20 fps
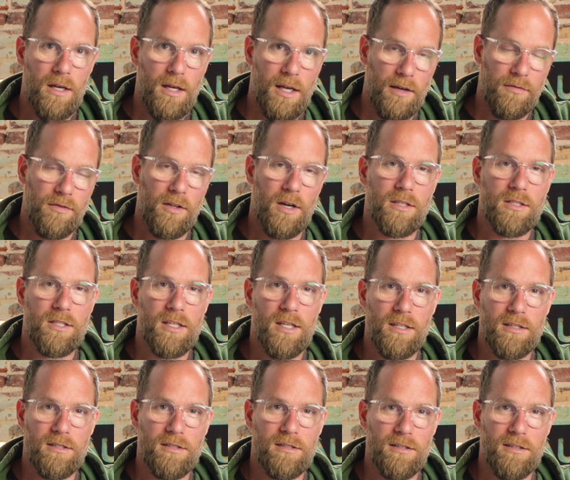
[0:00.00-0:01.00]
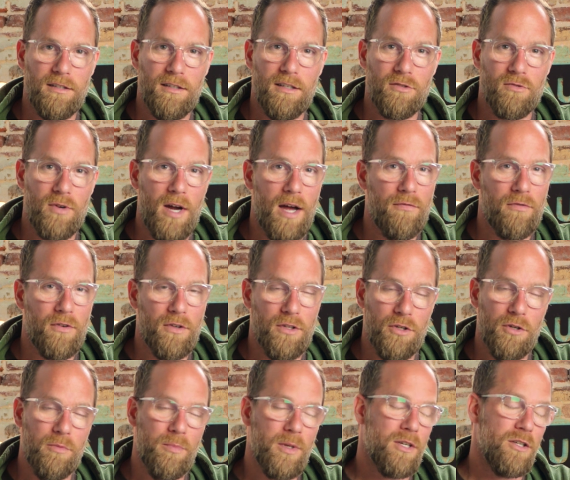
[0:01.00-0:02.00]
If LaunchKits is right for
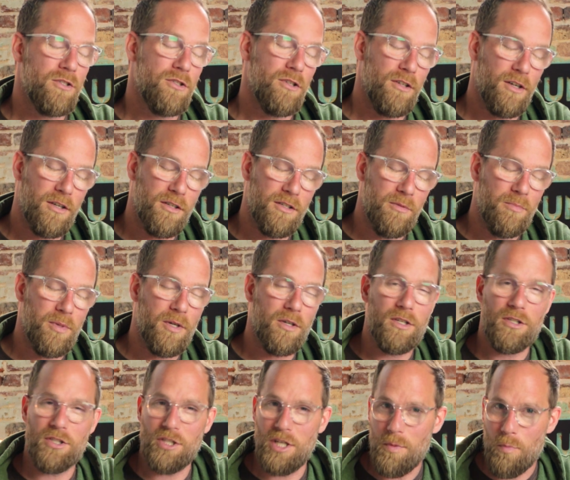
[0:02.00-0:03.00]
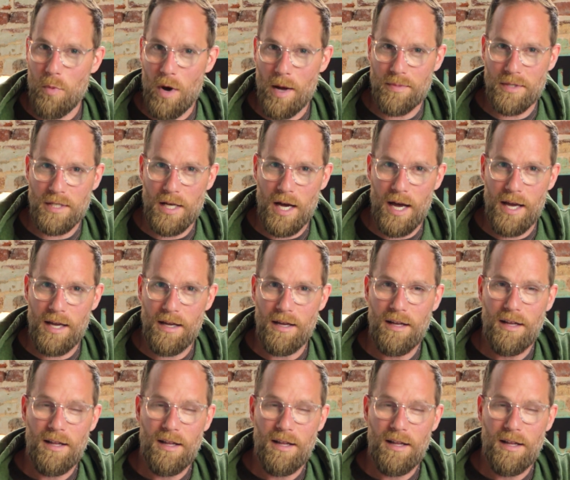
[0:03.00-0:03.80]
you because you're looking to build a cheap website